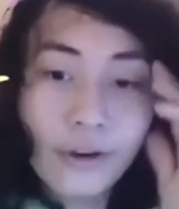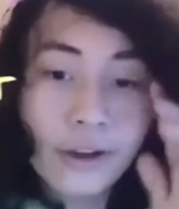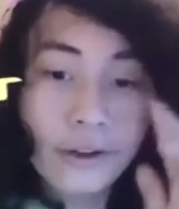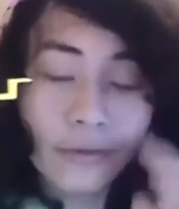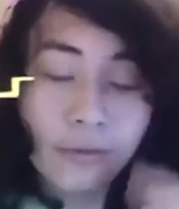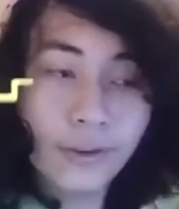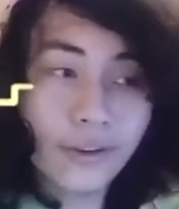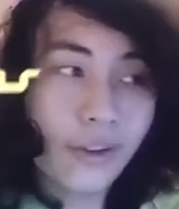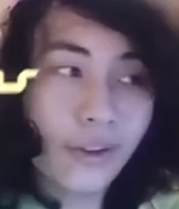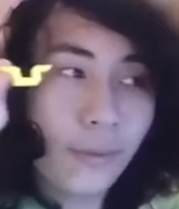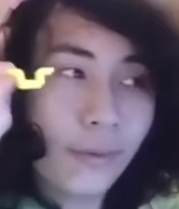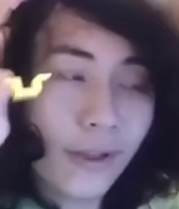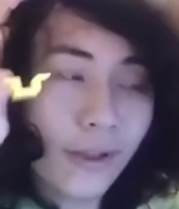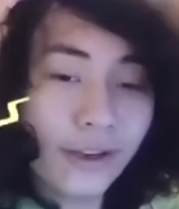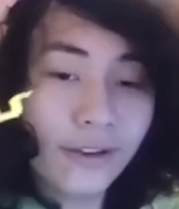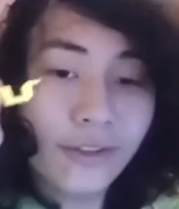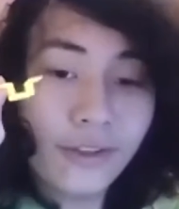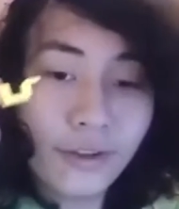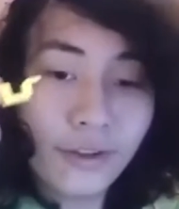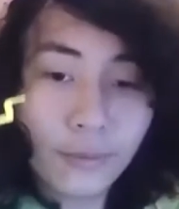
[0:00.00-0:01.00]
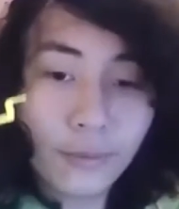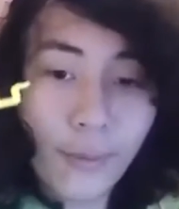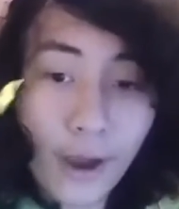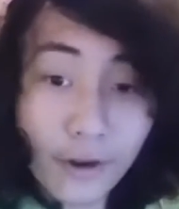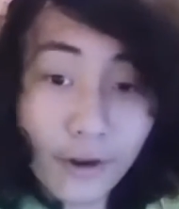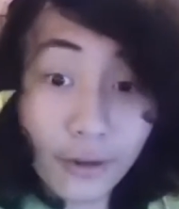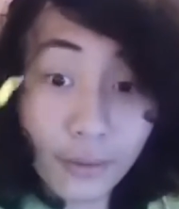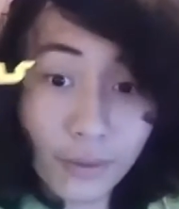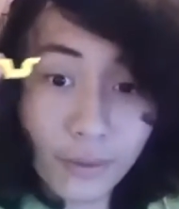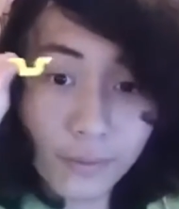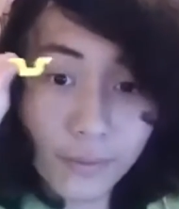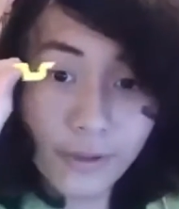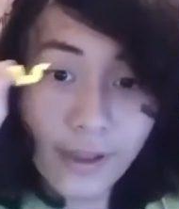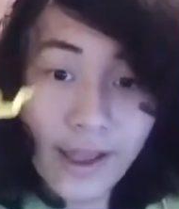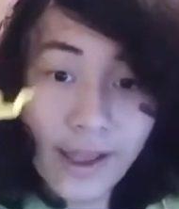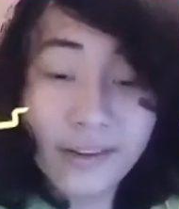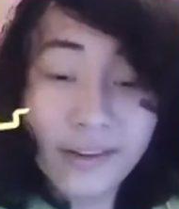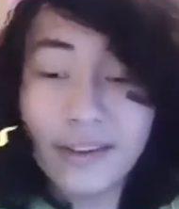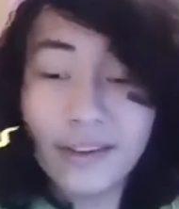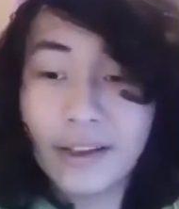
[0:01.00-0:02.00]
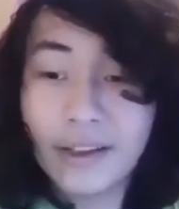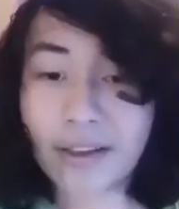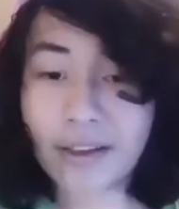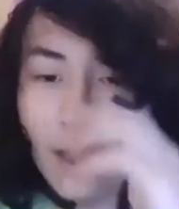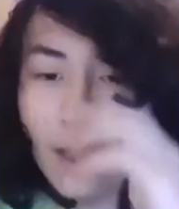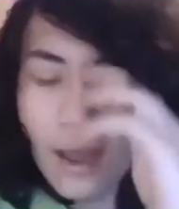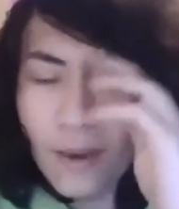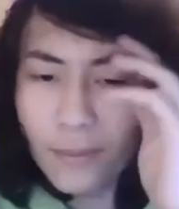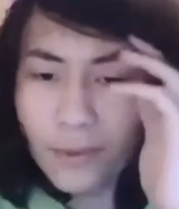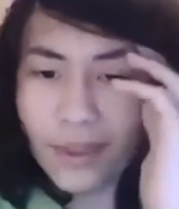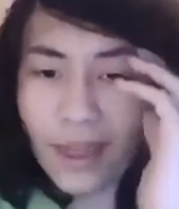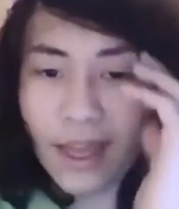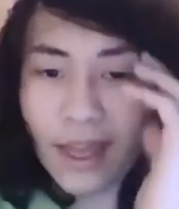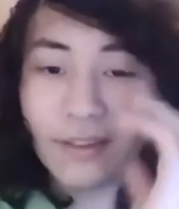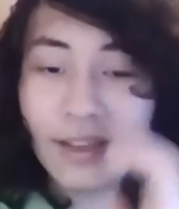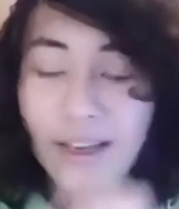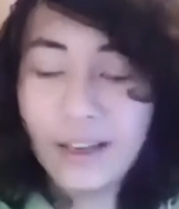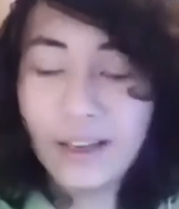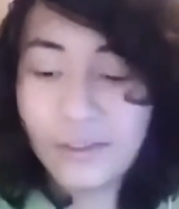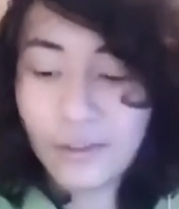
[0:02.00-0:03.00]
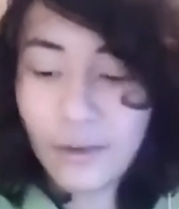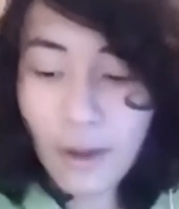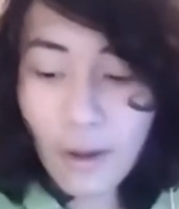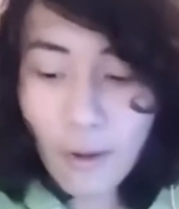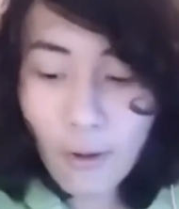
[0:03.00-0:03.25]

I was originally planning to use malleable plastic, but that takes